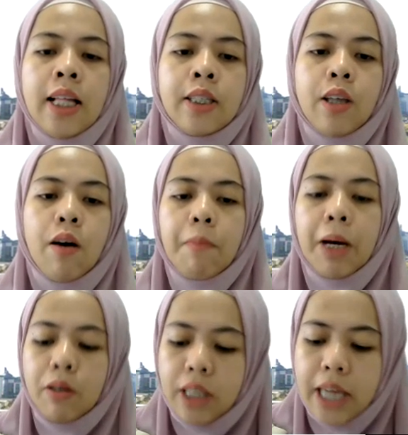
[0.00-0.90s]
So by
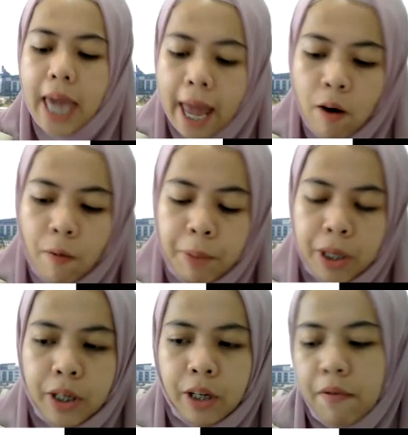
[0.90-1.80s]
using end of
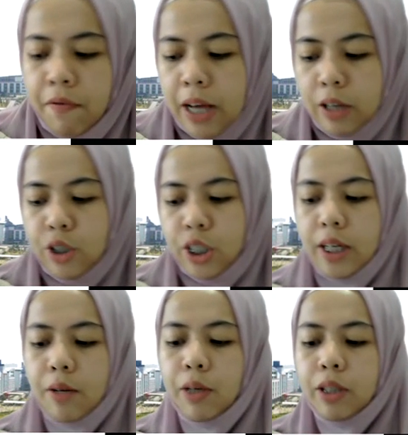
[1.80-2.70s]
period
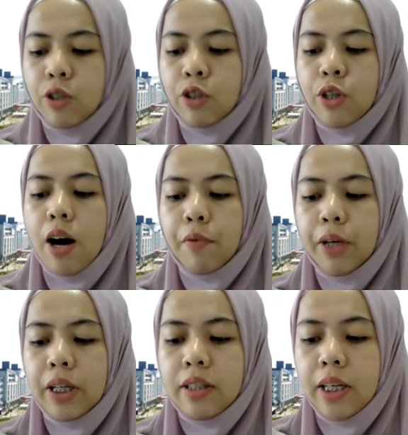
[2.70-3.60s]
convention, we start
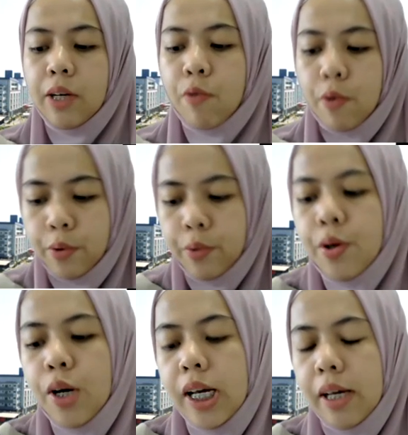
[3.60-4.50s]
with a
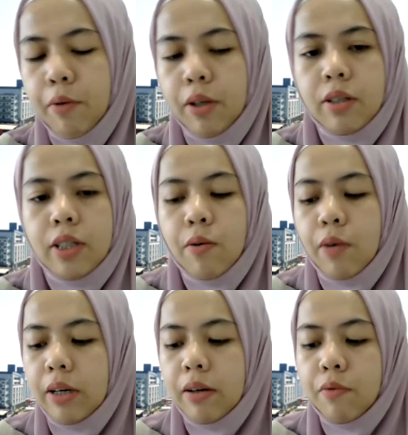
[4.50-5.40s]
zero, with the
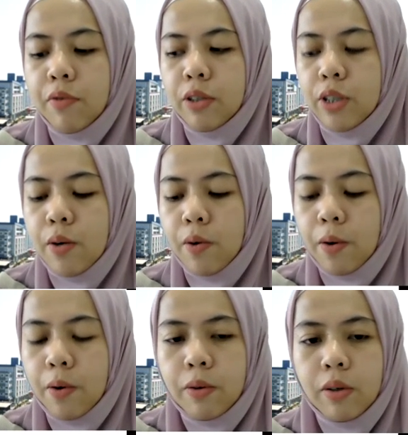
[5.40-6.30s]

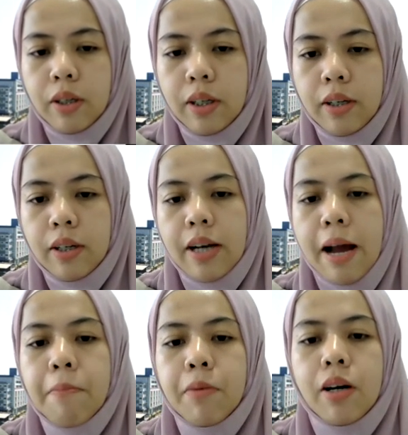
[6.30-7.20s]
zero
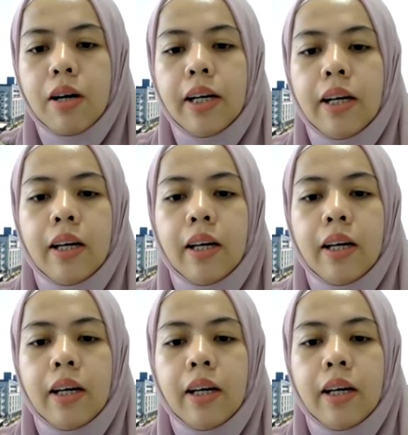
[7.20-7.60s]
number.